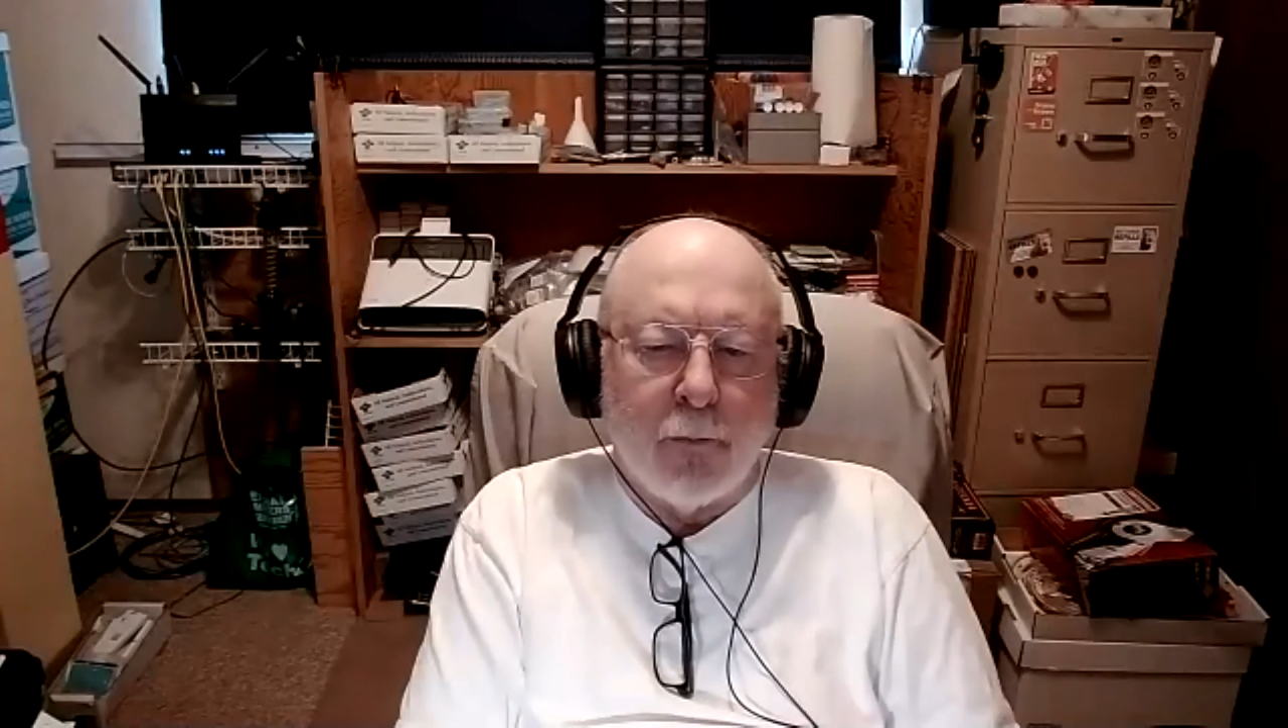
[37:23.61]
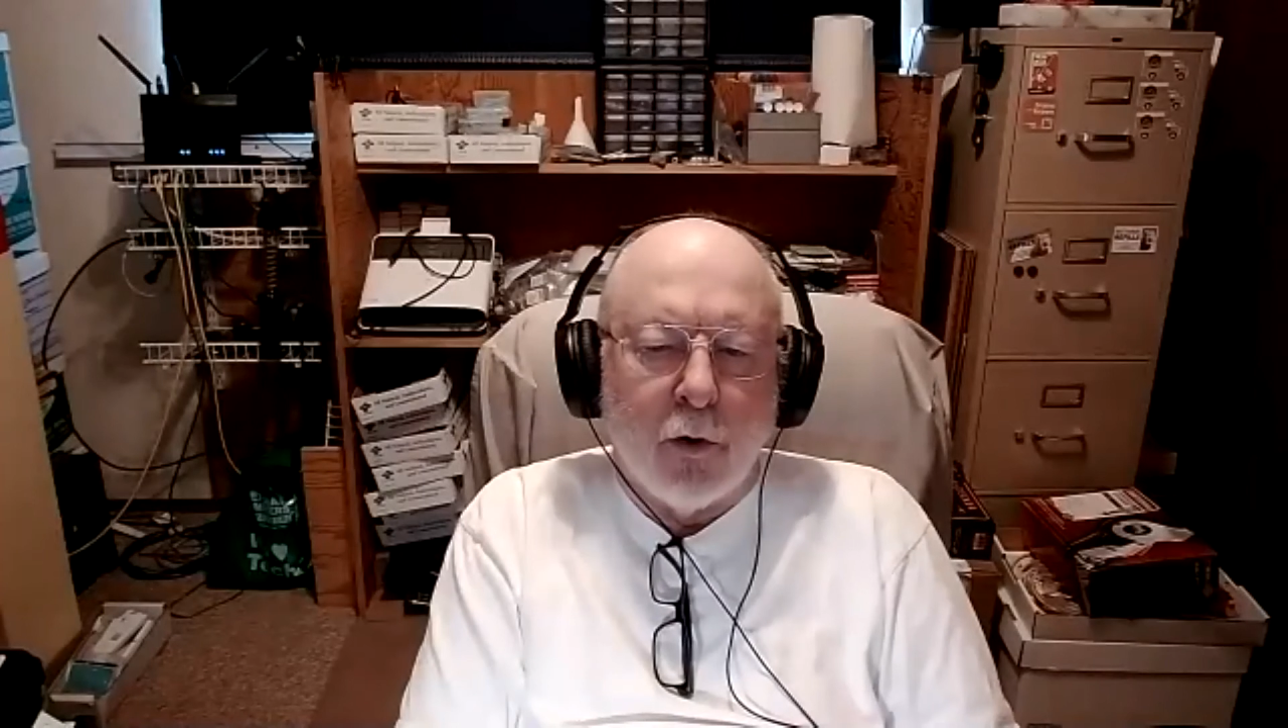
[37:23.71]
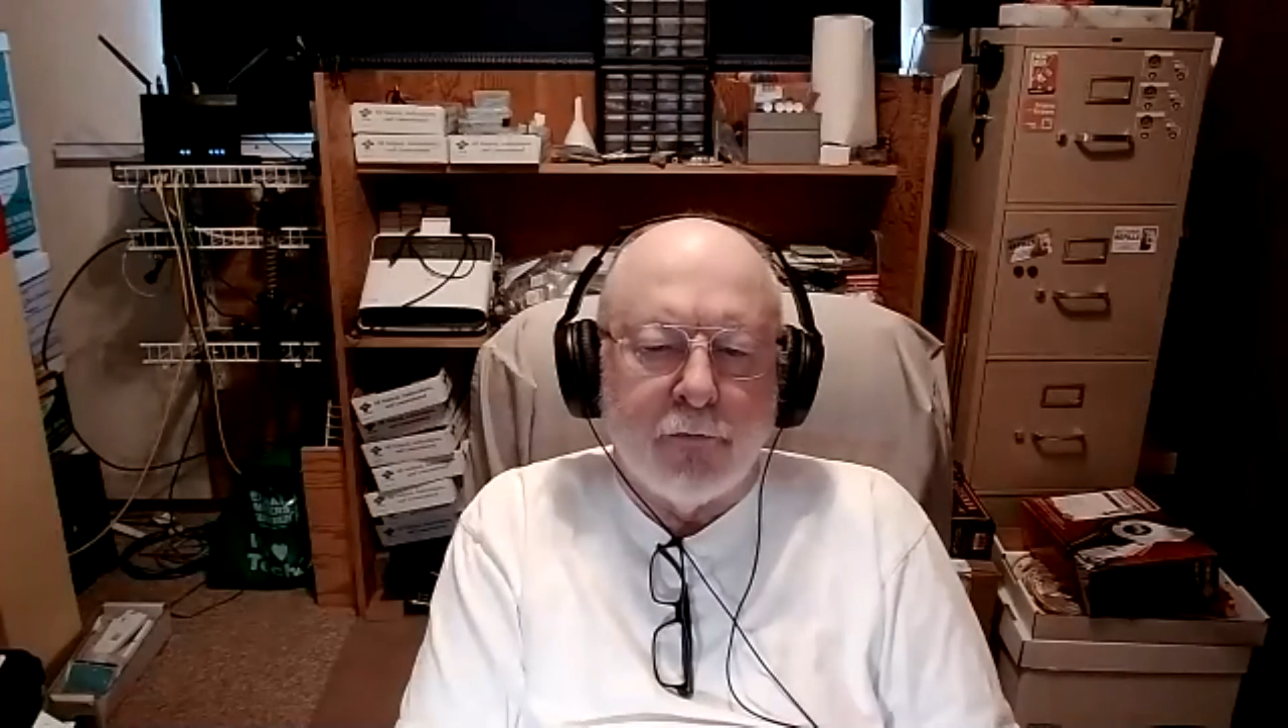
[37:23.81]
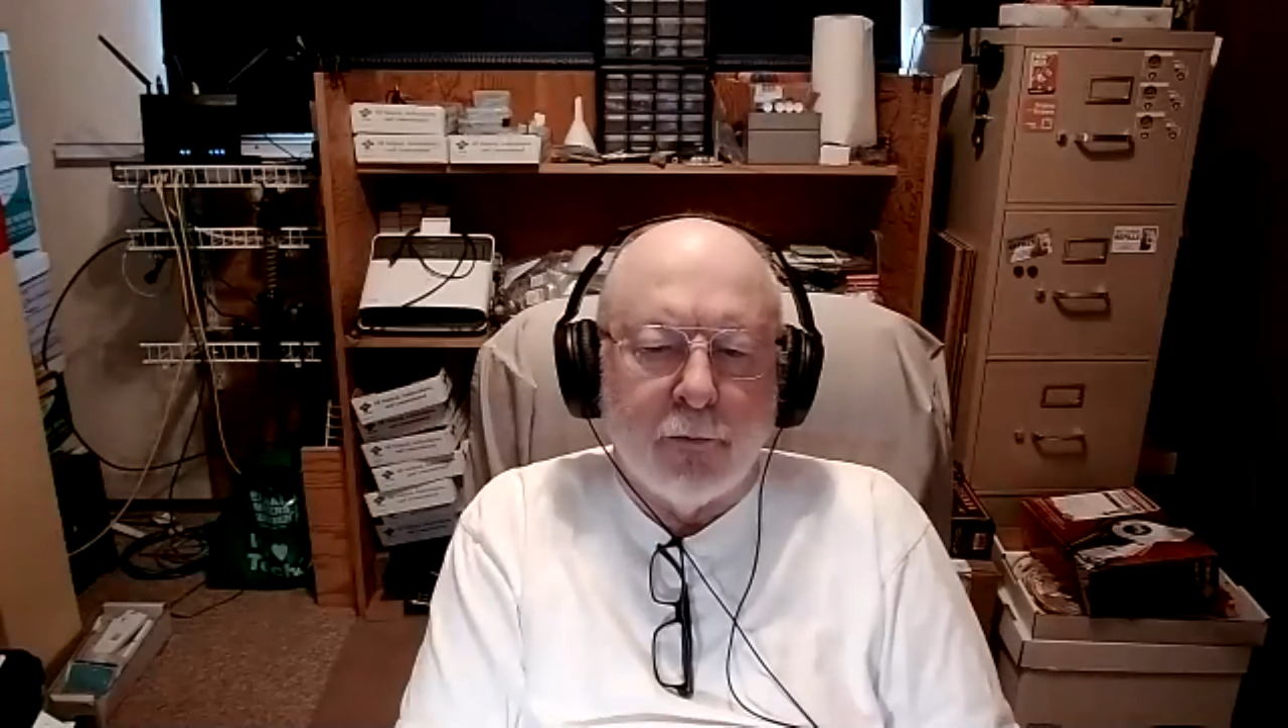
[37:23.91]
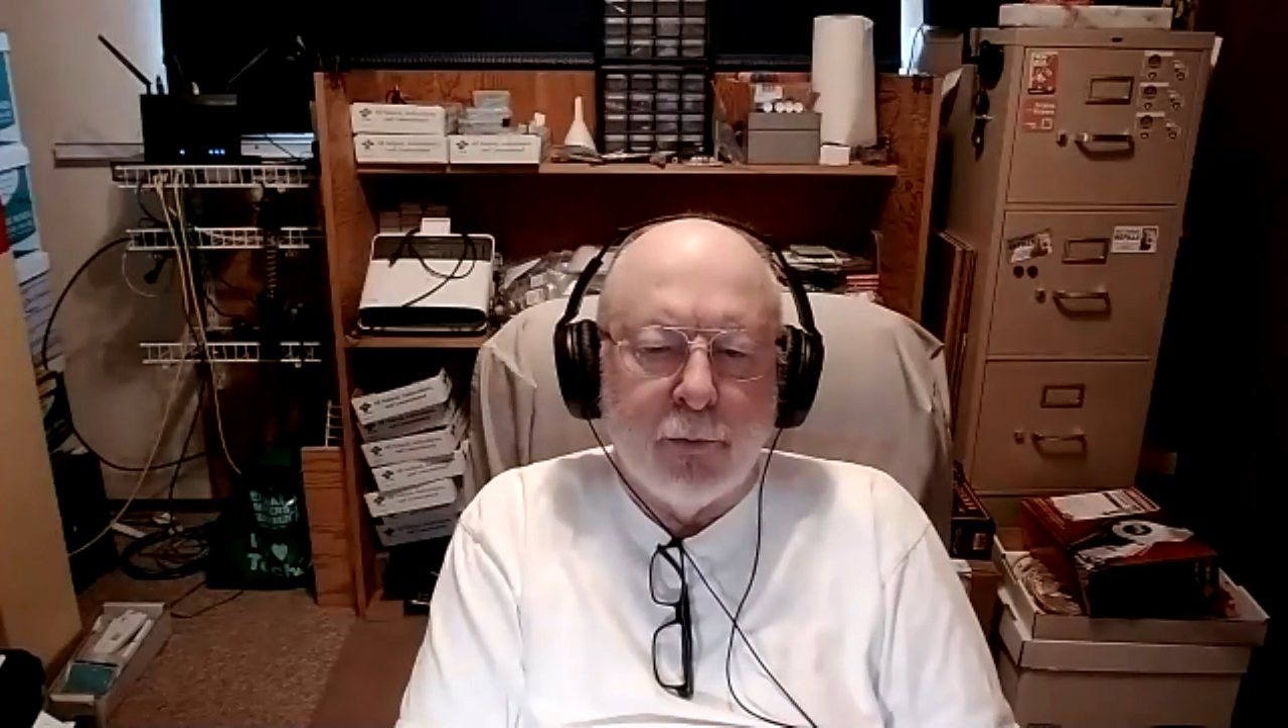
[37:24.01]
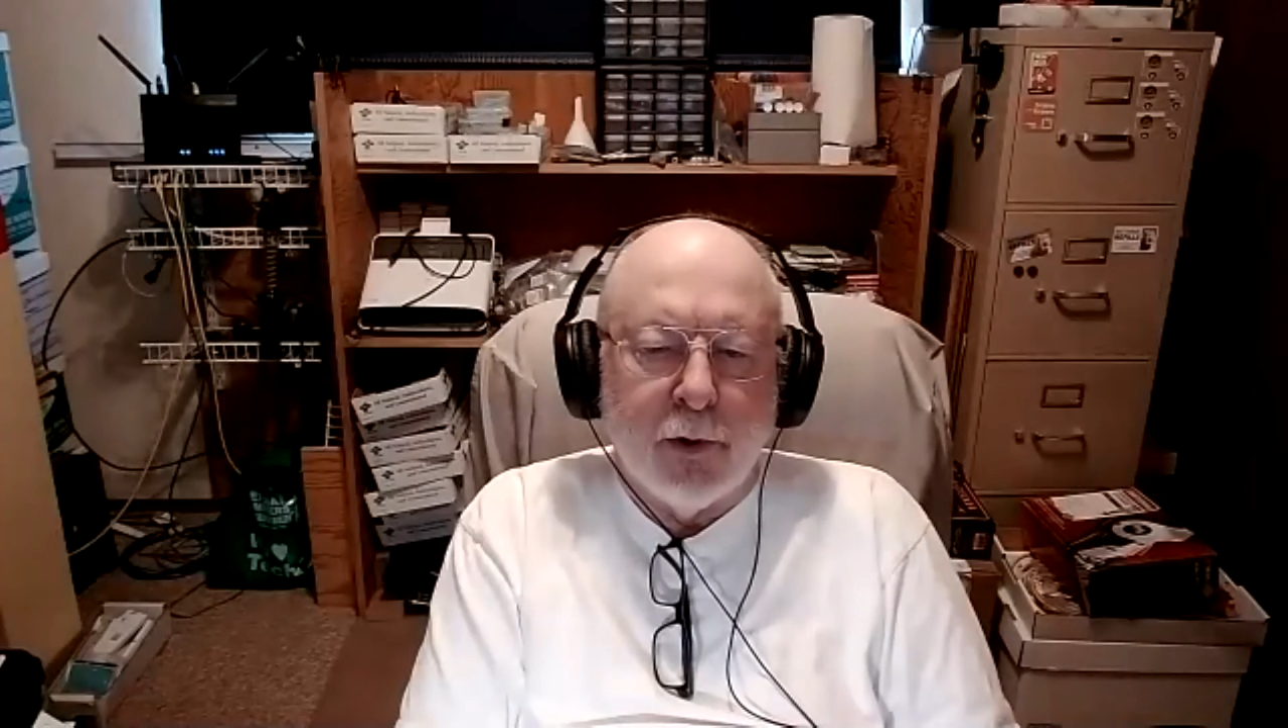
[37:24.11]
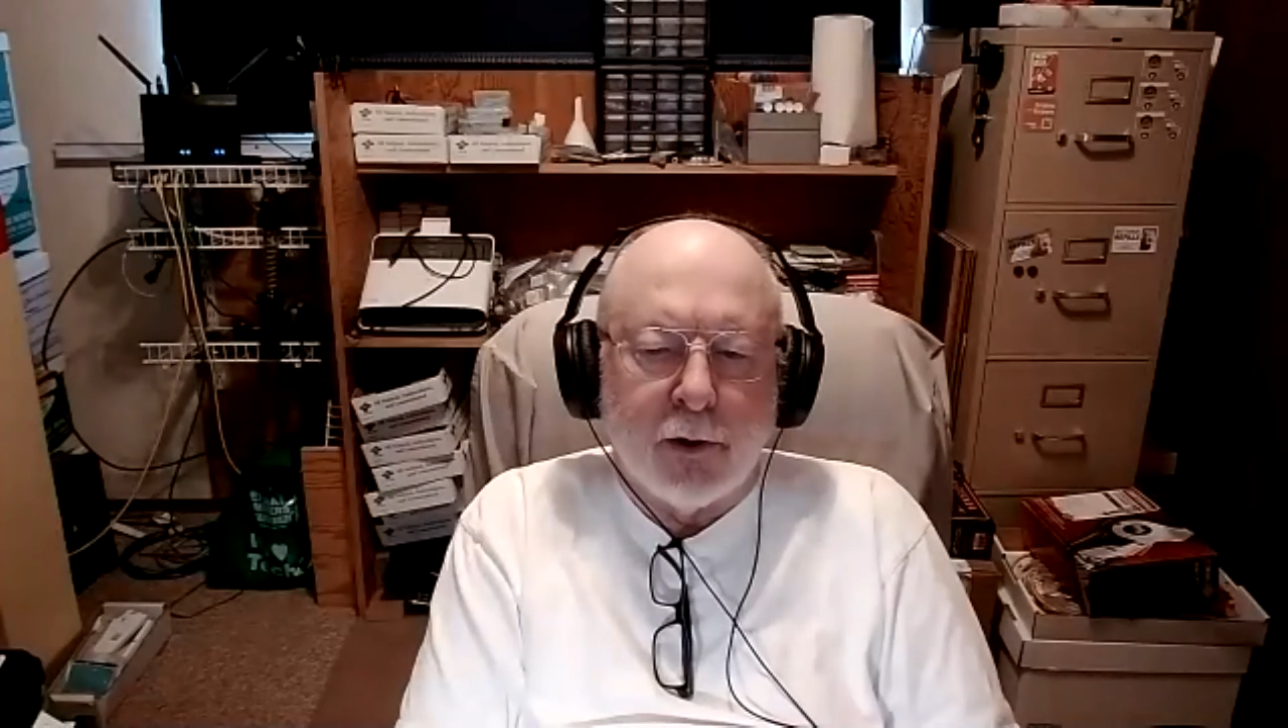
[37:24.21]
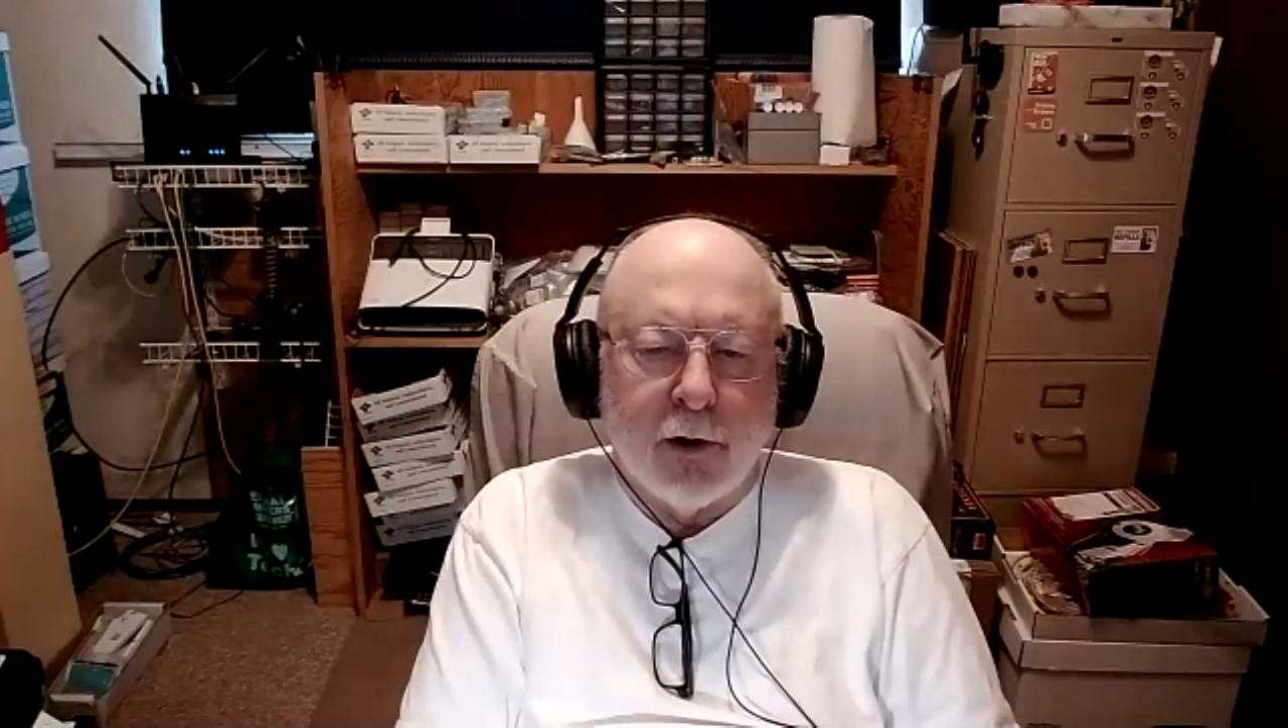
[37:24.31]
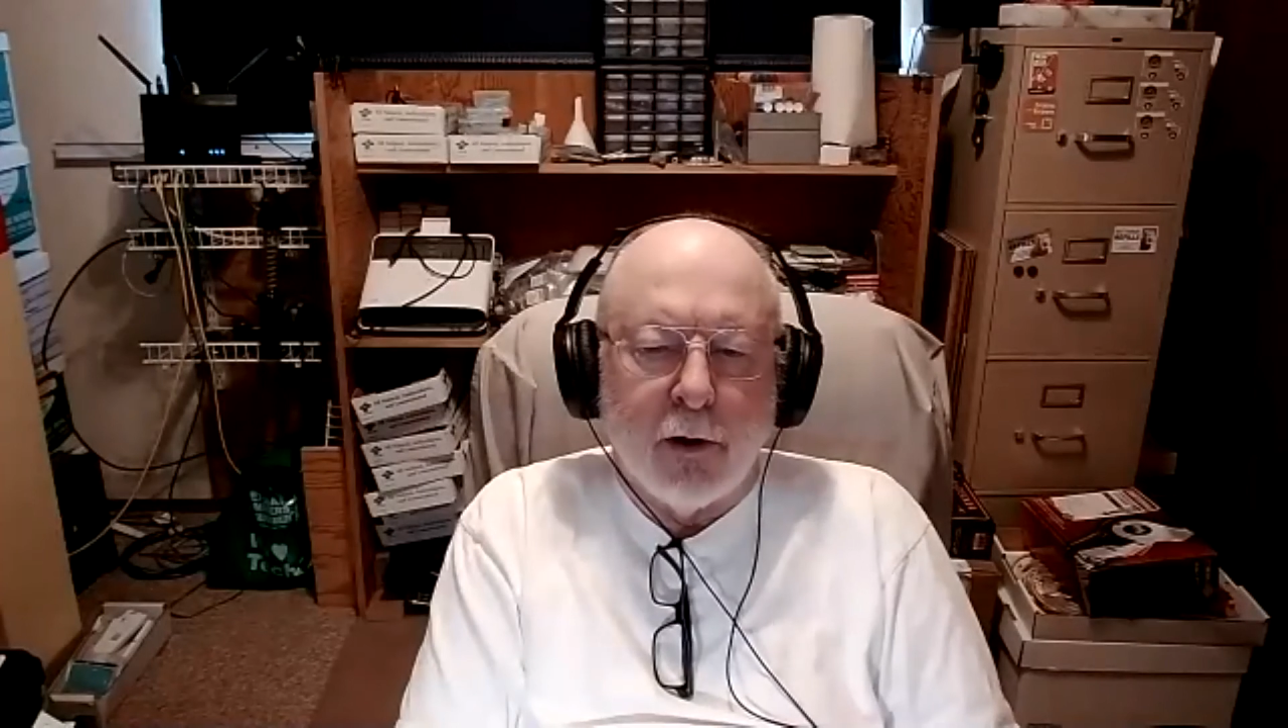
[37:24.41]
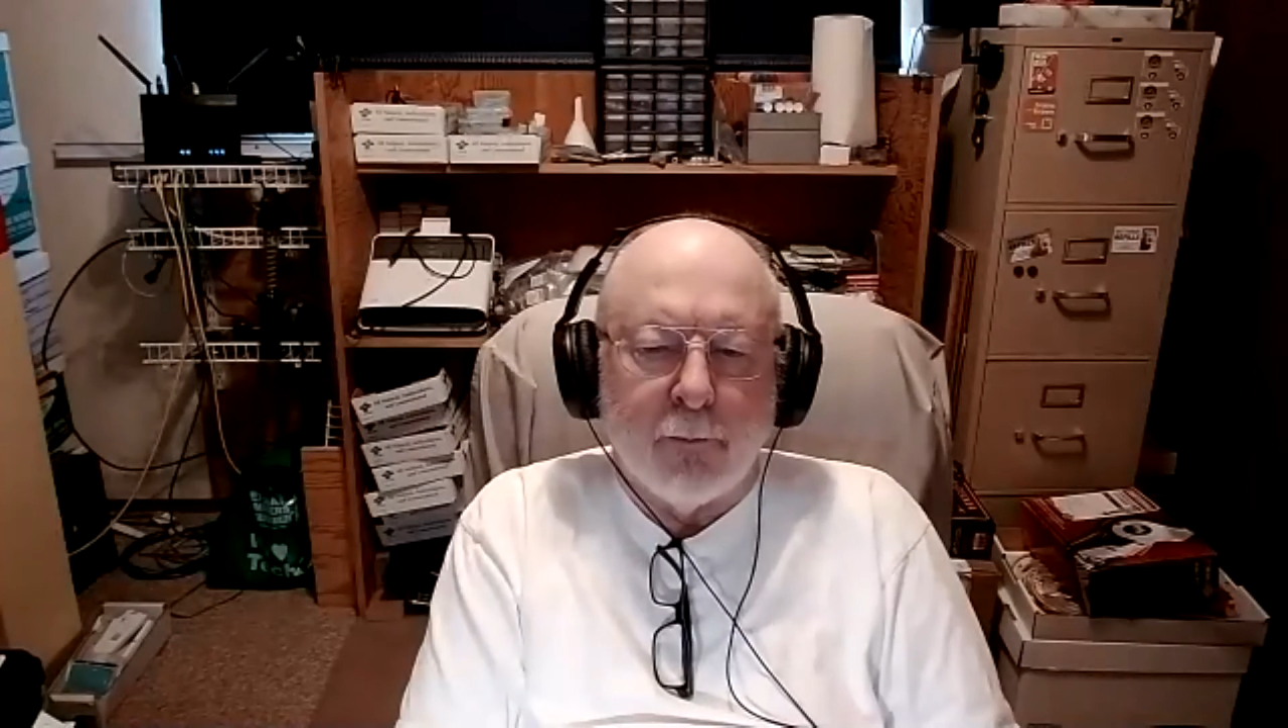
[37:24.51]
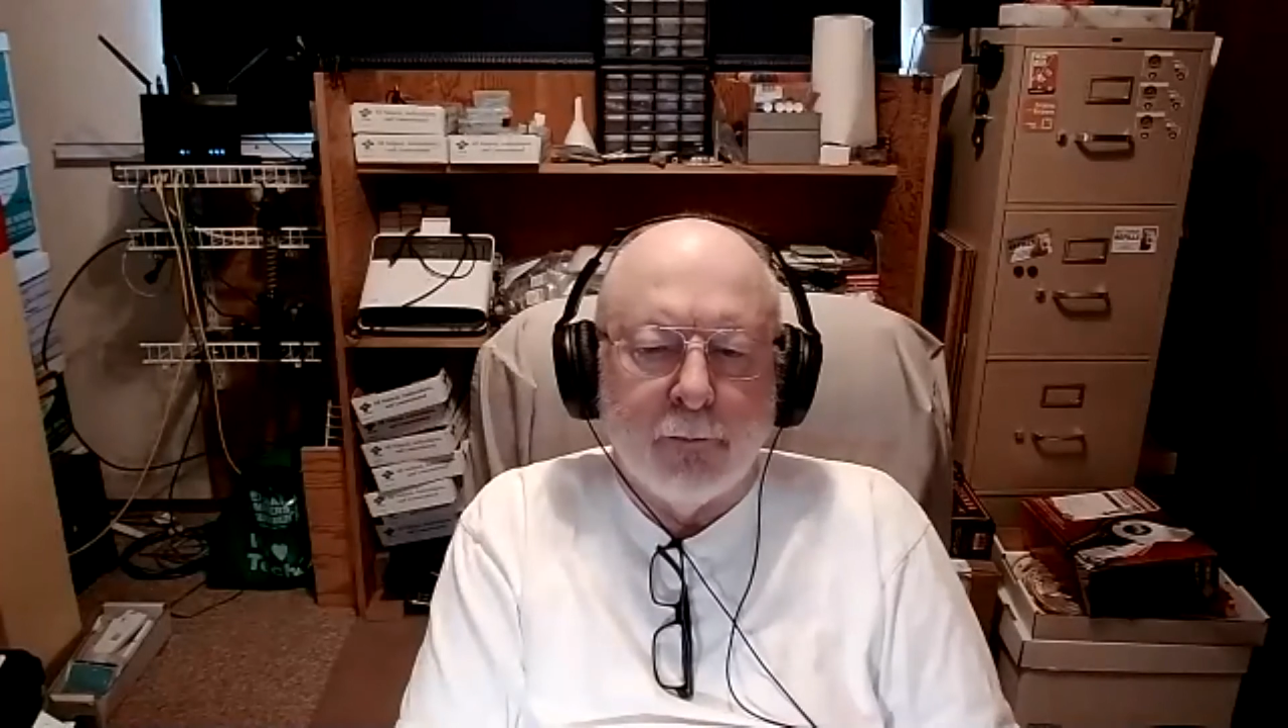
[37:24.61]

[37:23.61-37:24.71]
off and pick up?